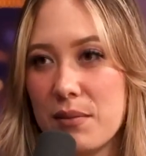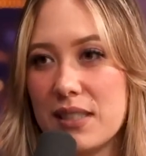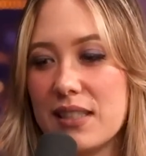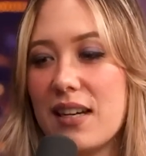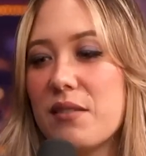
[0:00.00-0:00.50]

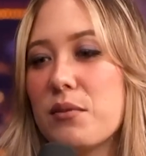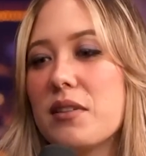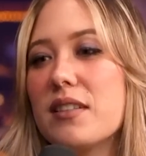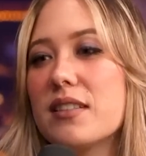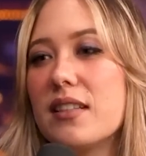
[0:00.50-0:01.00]
My dad
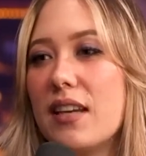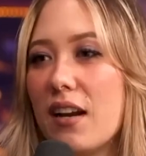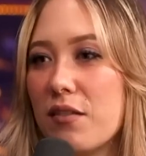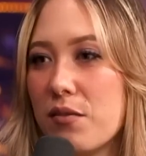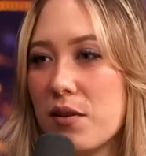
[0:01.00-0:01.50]
was in the
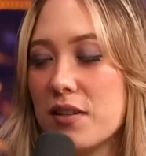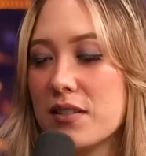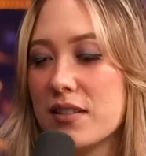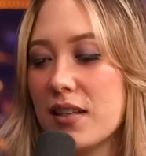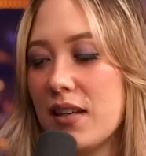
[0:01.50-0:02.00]
Air
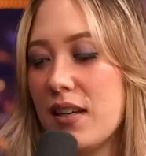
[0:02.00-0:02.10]
Force.